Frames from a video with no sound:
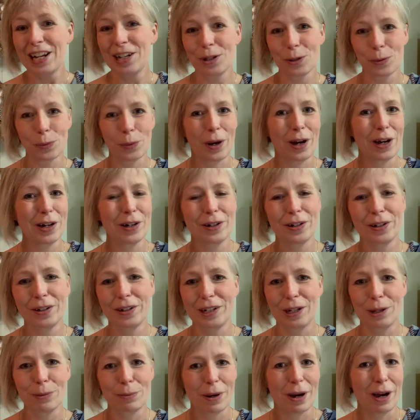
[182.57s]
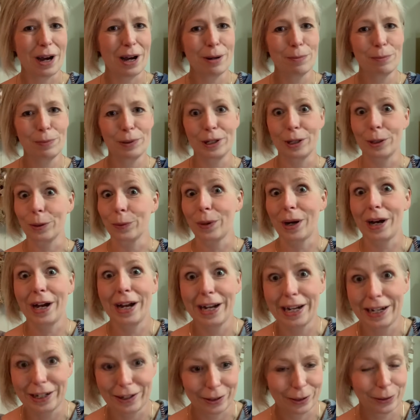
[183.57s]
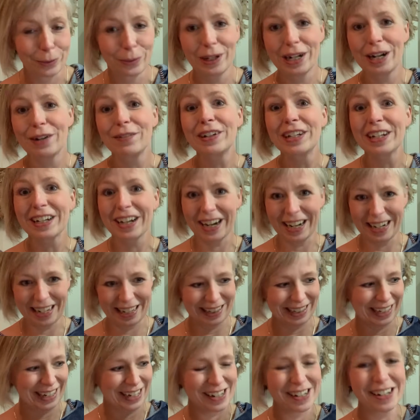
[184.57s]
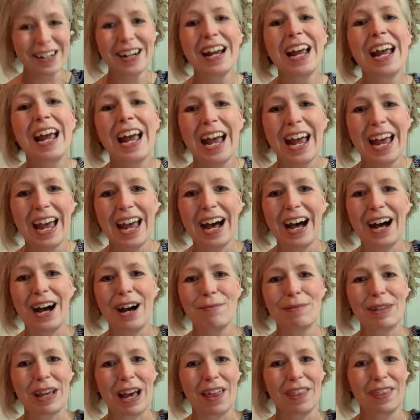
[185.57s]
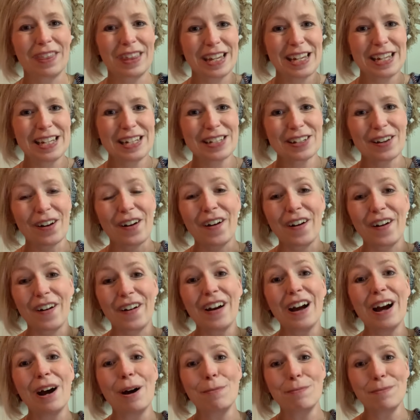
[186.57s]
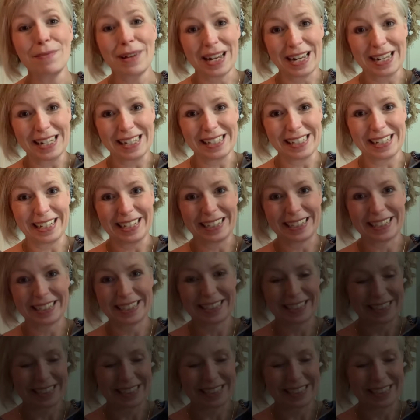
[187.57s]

in your water, or your pop, or your wine, or whatever you got in there. Um, yeah, these are amazing.